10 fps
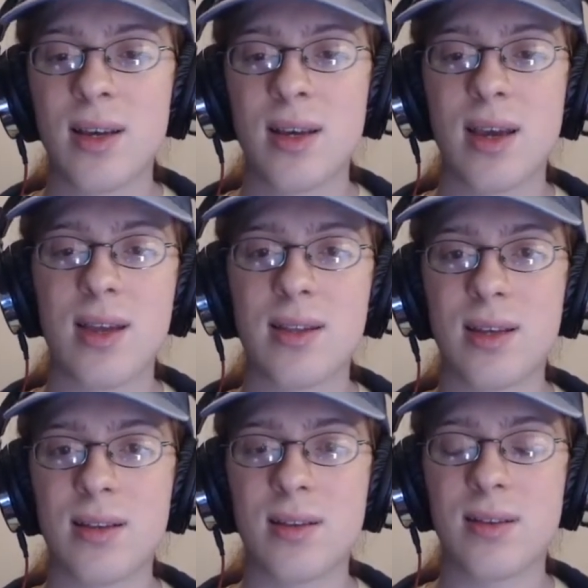and
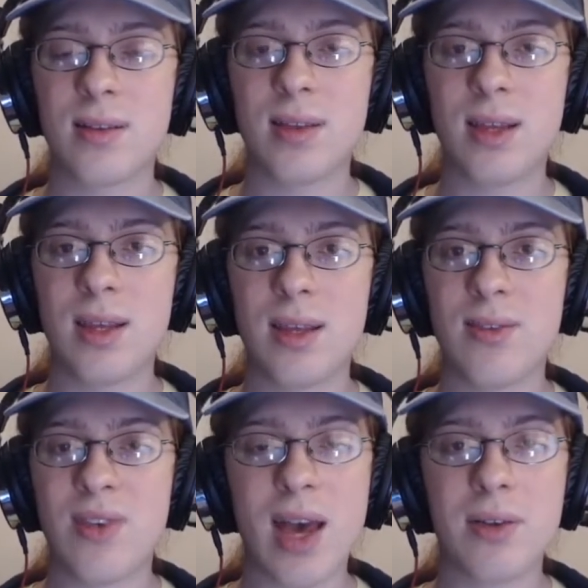then the
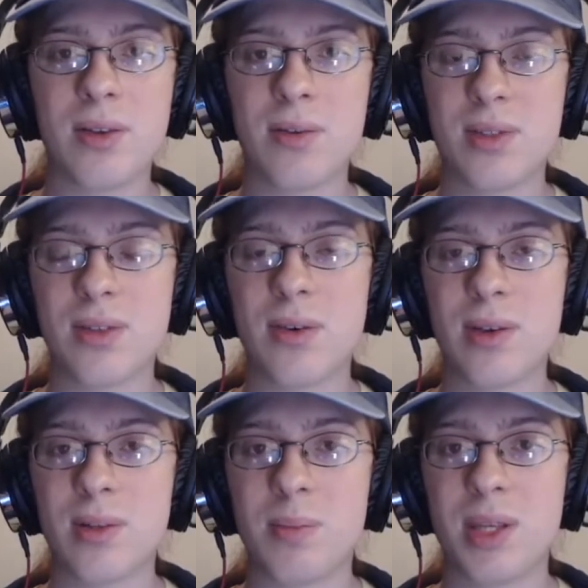value is
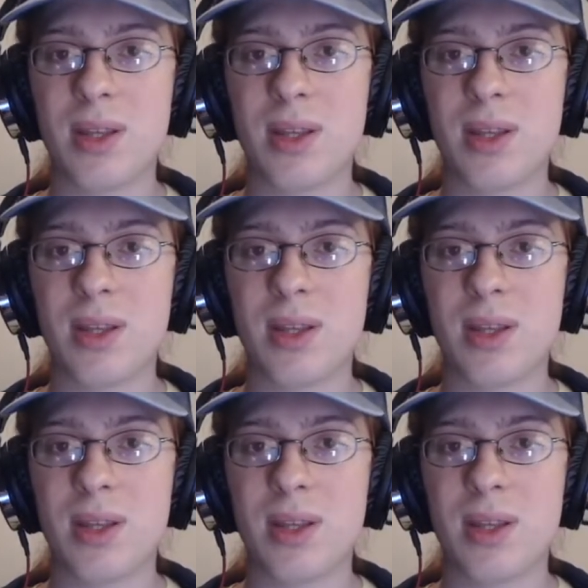going to be